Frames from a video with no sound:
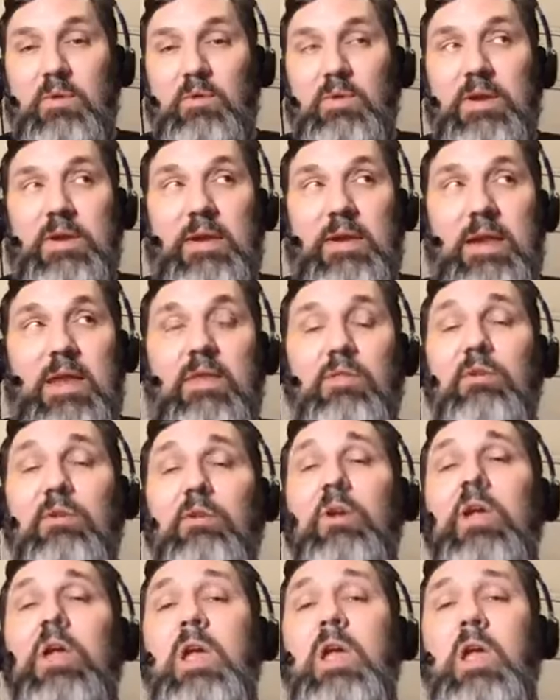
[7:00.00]
the building
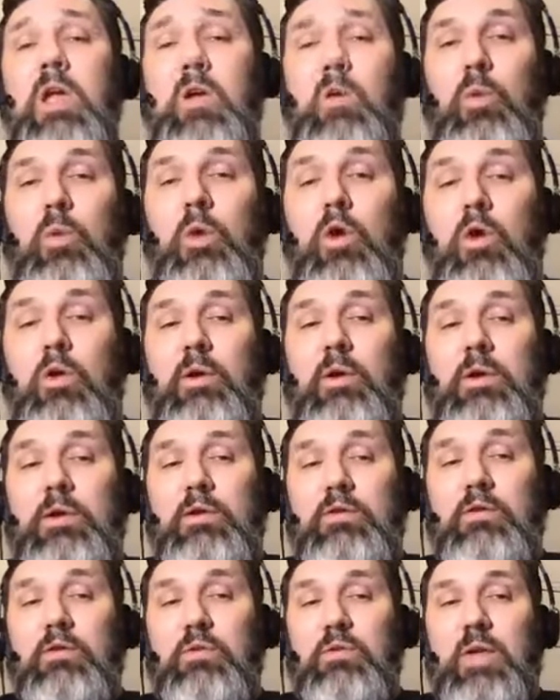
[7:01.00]
together. We are
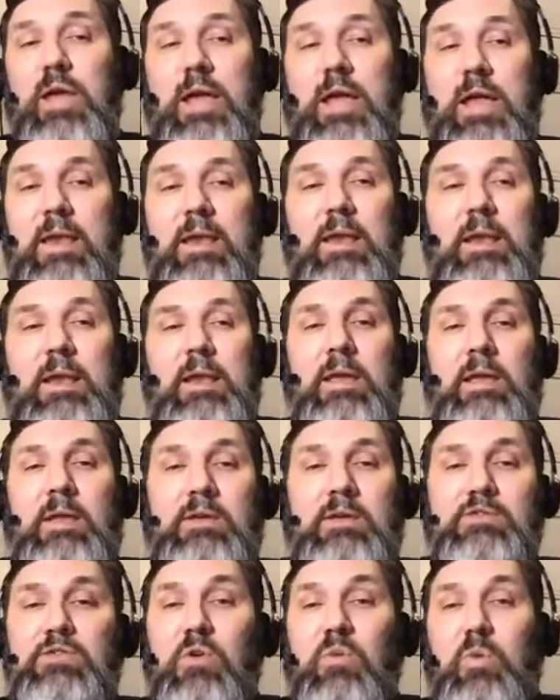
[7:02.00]
going to do that.
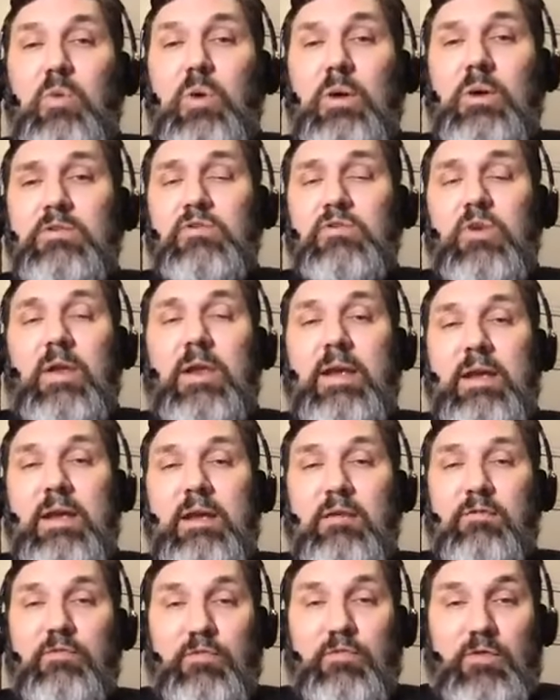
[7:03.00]
So we're going to try to
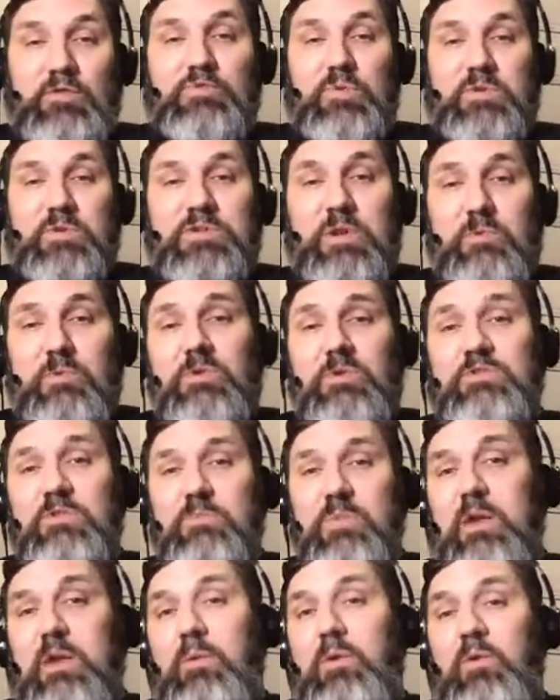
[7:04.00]
have First Wednesday
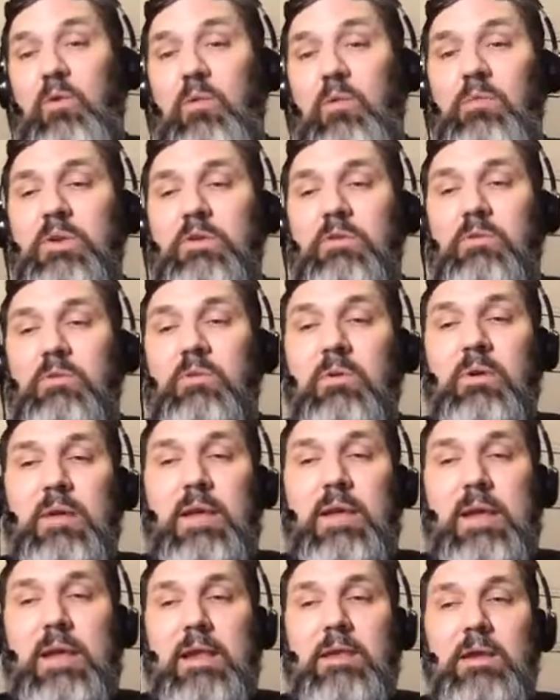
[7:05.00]
worship like we normally do.
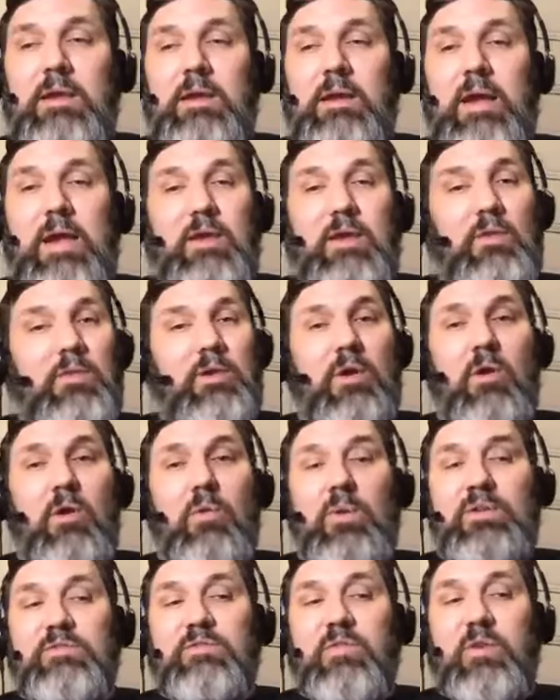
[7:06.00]
And uh, I know they're
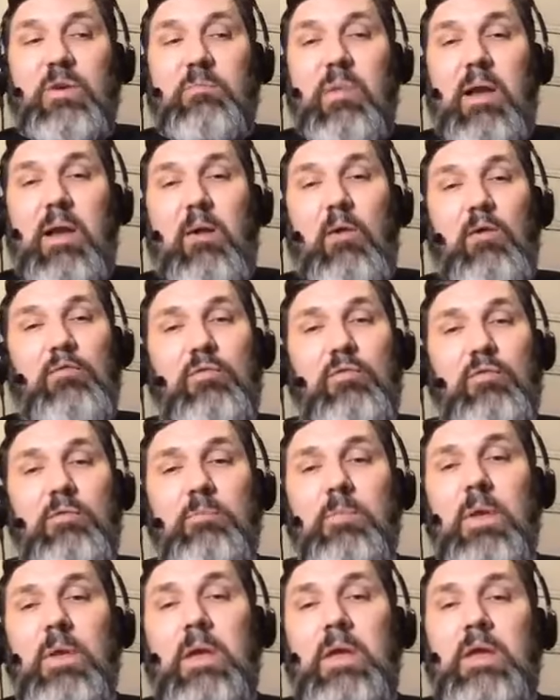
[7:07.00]
always very
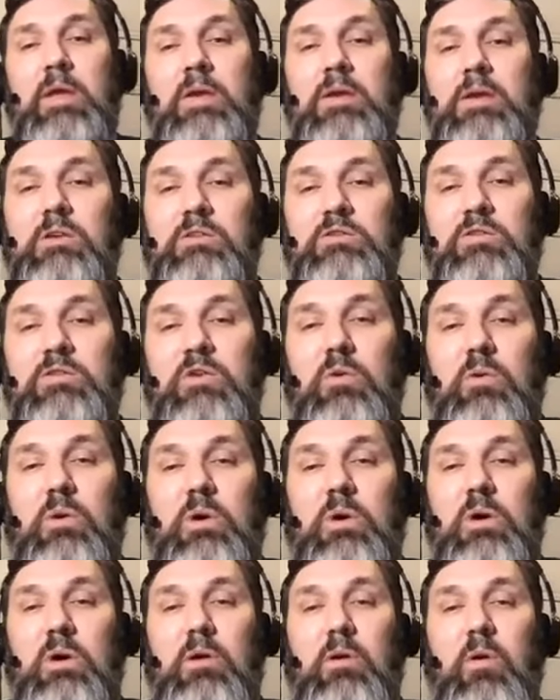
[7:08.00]
powerful.
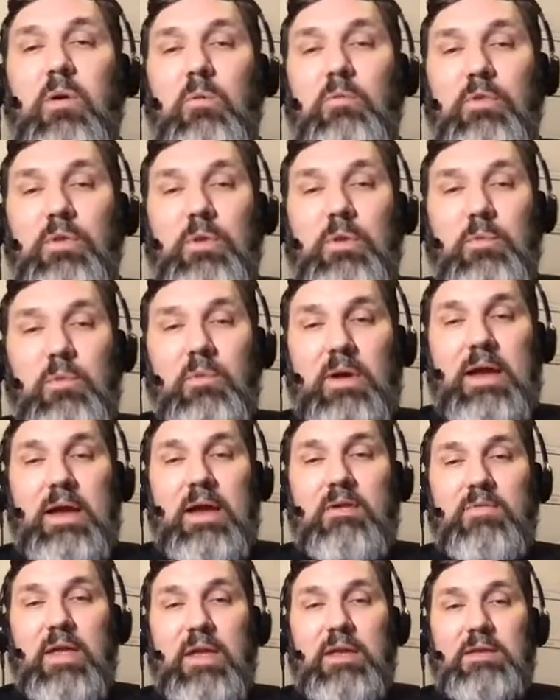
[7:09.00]
So uh, hopefully we will
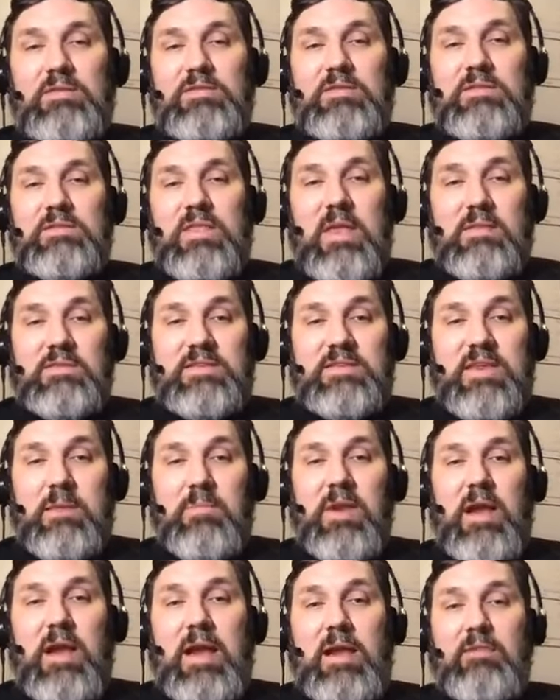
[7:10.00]
have that, that
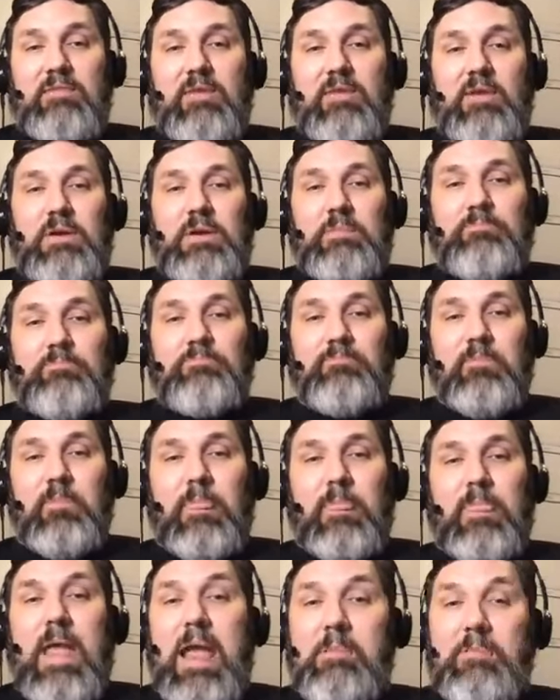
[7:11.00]
same kind of uh,
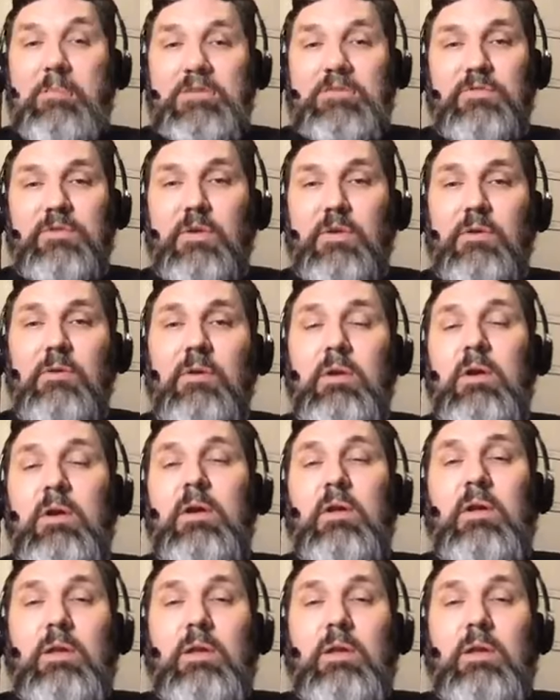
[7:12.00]
atmosphere